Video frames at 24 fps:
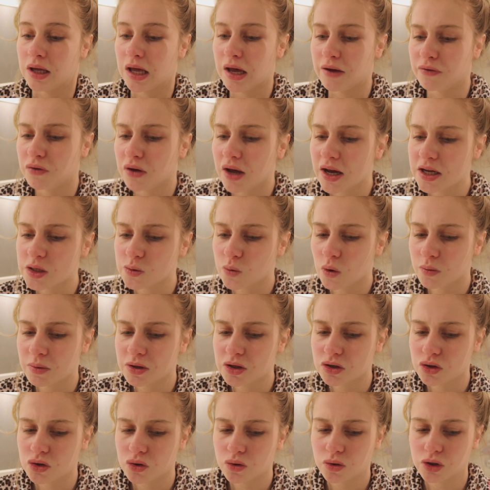If you guys want me
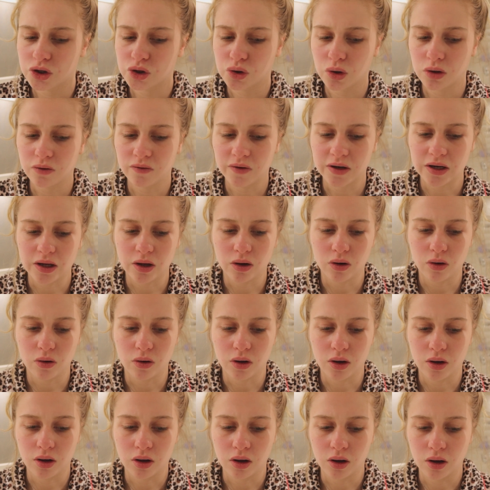to do a short video
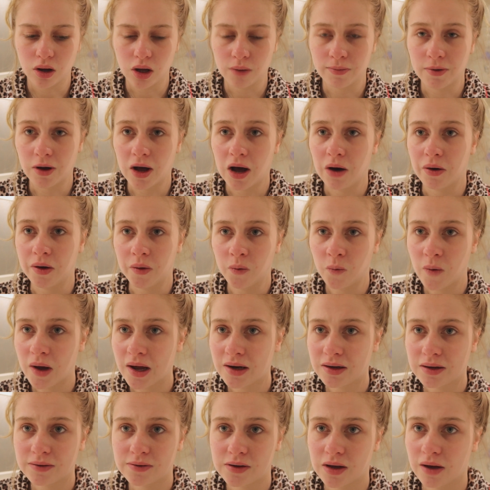about how it
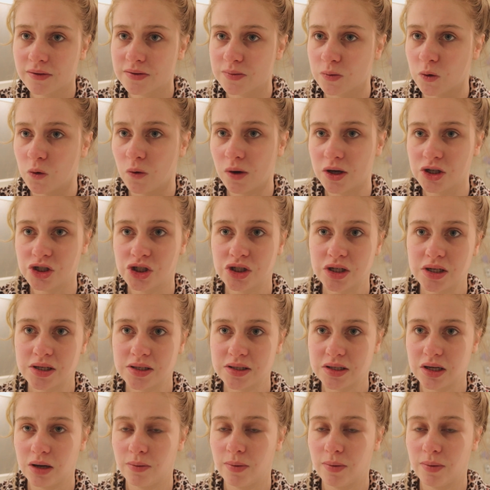went, if you have some questions